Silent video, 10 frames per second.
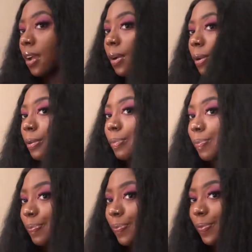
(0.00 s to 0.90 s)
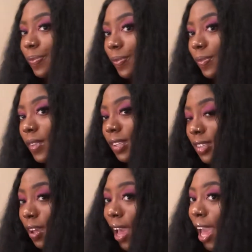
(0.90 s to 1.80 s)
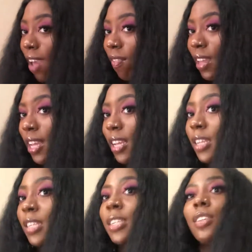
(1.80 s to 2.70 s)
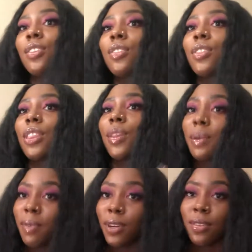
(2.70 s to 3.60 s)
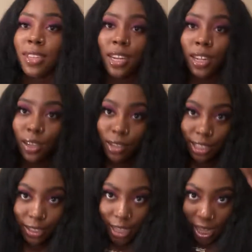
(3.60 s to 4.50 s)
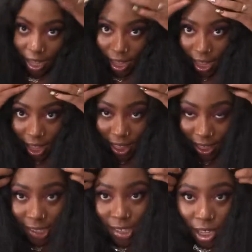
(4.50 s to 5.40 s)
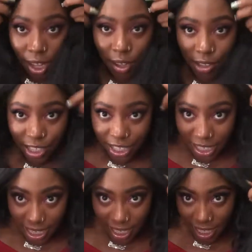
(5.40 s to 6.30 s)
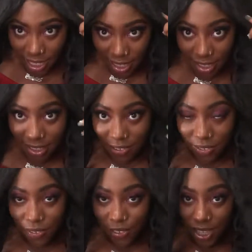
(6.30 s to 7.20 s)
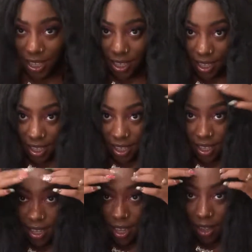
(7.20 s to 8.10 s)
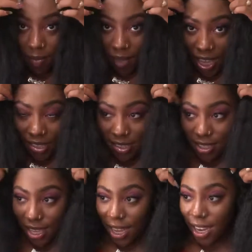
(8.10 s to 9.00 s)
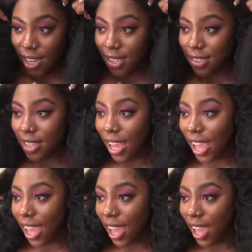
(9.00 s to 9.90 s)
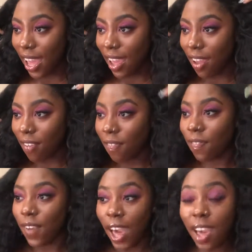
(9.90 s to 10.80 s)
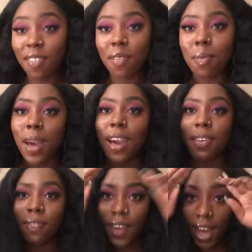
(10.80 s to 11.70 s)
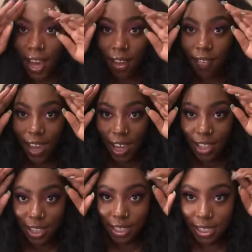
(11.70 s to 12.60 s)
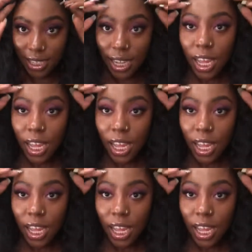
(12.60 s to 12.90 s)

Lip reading: So I have in 3 bundles and a closure. This closure is freaking amazing. It is a 5x5 actually.